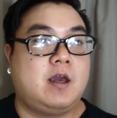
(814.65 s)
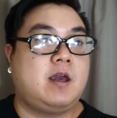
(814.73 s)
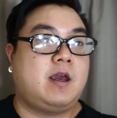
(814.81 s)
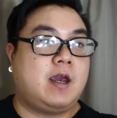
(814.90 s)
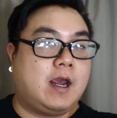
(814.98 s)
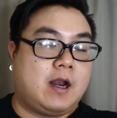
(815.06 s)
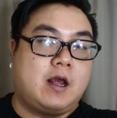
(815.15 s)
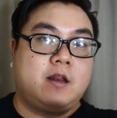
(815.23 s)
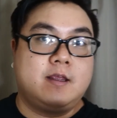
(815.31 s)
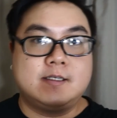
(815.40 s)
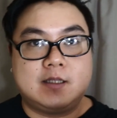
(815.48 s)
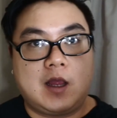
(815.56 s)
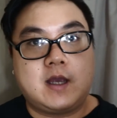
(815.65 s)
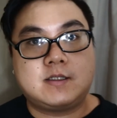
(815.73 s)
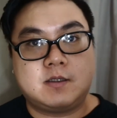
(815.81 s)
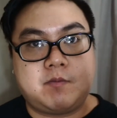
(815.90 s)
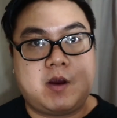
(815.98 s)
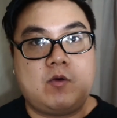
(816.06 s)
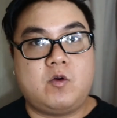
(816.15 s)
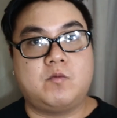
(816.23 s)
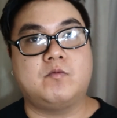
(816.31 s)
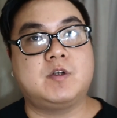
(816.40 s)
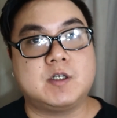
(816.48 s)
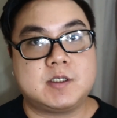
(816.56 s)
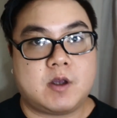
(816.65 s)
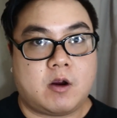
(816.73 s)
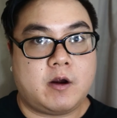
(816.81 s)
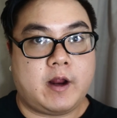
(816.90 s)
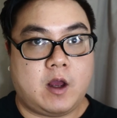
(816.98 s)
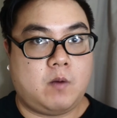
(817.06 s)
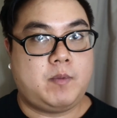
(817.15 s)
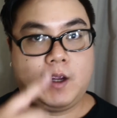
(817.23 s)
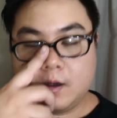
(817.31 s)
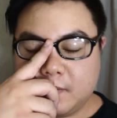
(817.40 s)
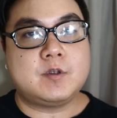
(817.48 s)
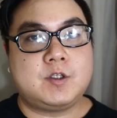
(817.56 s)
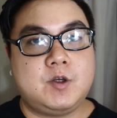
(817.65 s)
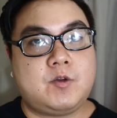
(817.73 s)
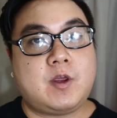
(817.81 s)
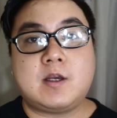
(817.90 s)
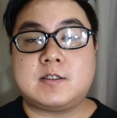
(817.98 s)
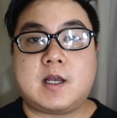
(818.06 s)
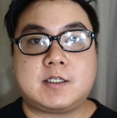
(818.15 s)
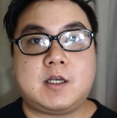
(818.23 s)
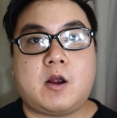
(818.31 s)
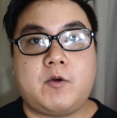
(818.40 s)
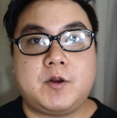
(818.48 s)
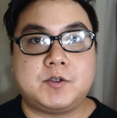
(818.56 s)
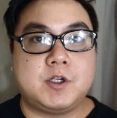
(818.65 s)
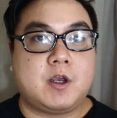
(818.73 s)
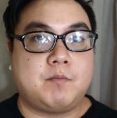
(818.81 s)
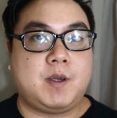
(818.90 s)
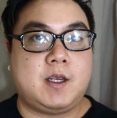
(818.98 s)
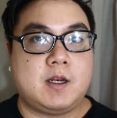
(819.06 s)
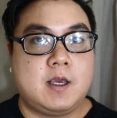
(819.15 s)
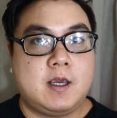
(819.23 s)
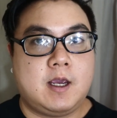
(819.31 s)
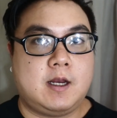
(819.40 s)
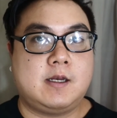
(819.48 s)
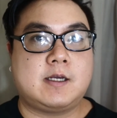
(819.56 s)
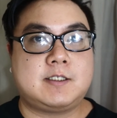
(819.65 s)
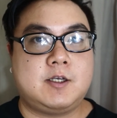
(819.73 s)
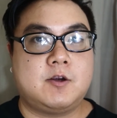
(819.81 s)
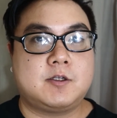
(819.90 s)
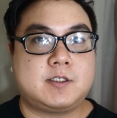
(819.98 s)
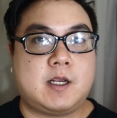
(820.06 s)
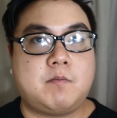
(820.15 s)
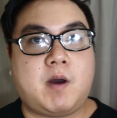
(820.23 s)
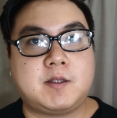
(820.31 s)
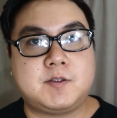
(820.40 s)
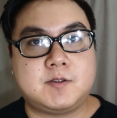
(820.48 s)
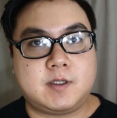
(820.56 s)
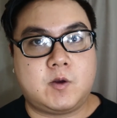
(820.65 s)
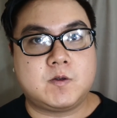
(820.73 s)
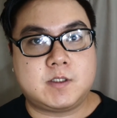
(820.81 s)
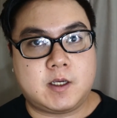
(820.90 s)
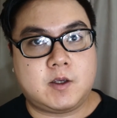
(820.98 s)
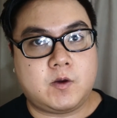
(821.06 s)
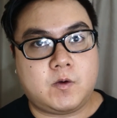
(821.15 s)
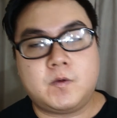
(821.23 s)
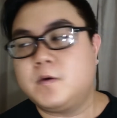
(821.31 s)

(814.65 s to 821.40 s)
and these lights in my room just aren't helping. Do you think Sashihara Rino should compete in next year's Senbatsu Sousenkyo?